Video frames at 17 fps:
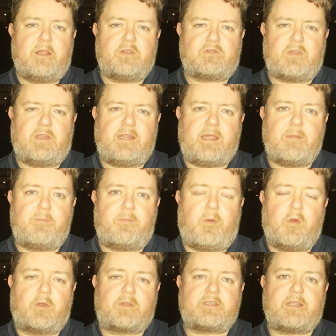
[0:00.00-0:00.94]
It's really
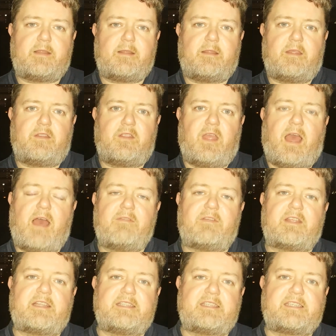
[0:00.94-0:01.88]
important that you
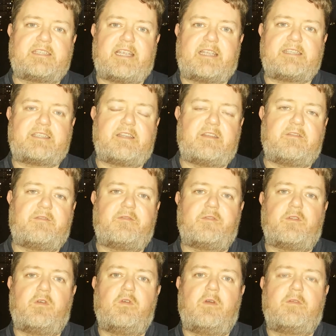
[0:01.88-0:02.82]
have a consistent
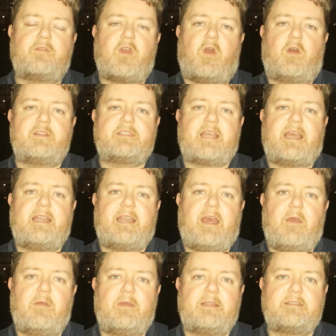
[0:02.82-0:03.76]
flow of content
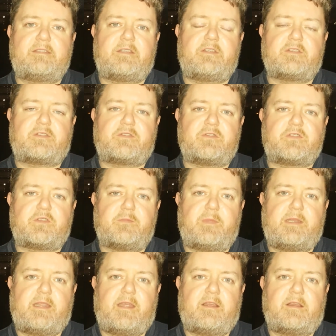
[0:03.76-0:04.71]
out into your social
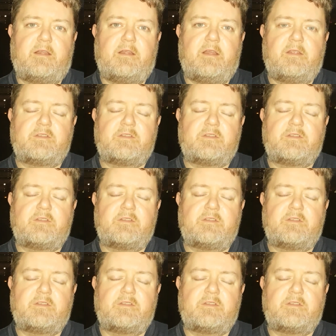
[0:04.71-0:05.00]
media,